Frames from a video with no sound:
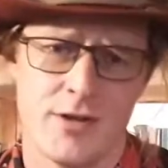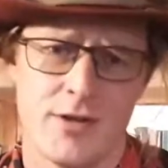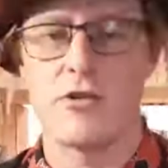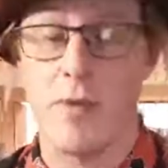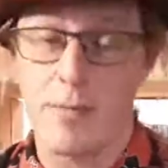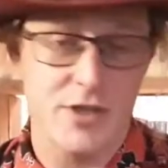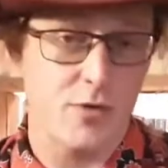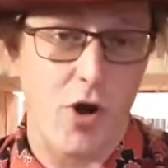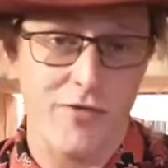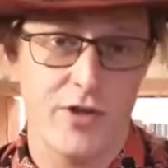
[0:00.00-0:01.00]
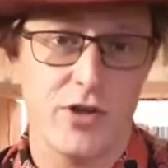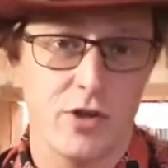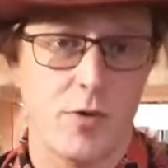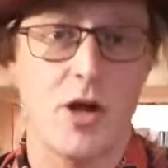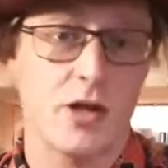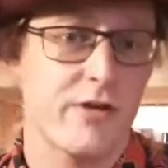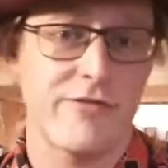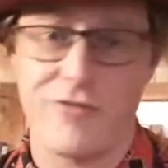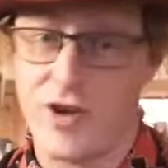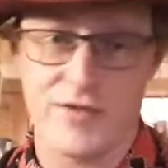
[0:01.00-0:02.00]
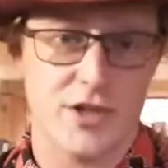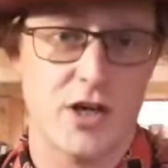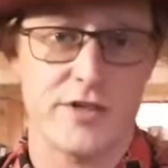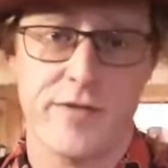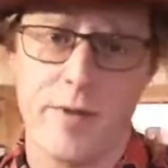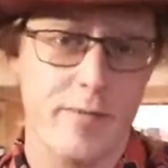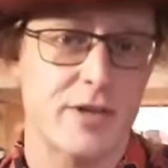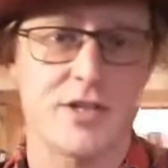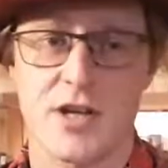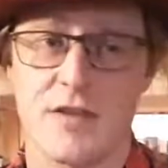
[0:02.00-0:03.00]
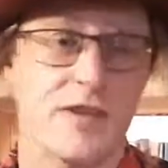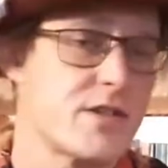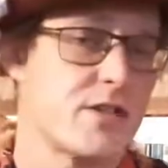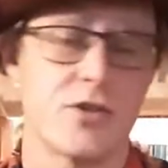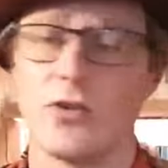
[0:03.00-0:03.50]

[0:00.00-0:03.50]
Remember to offer your work free of charge for people in service, store